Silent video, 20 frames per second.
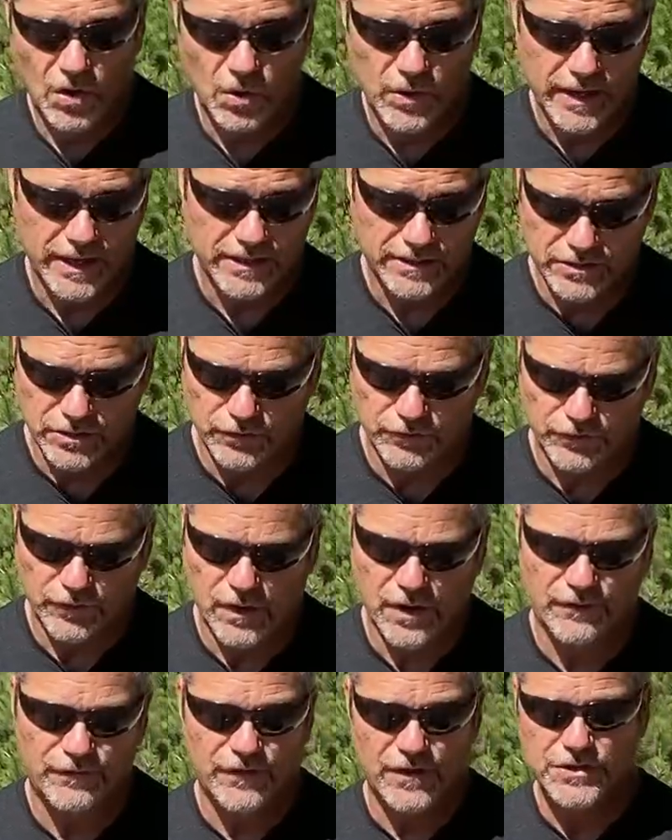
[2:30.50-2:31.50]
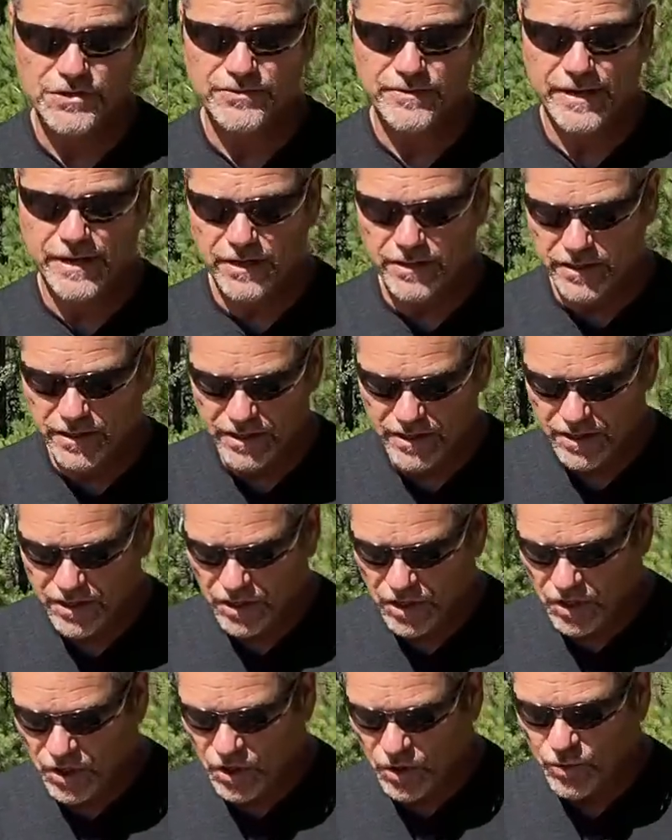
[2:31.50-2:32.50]
Okay, so for our first round,
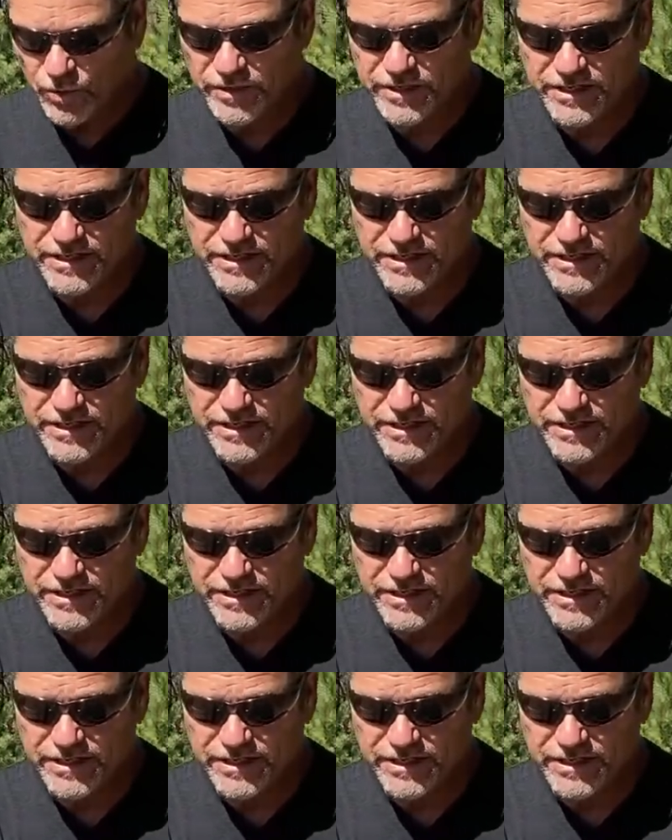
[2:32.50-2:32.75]
we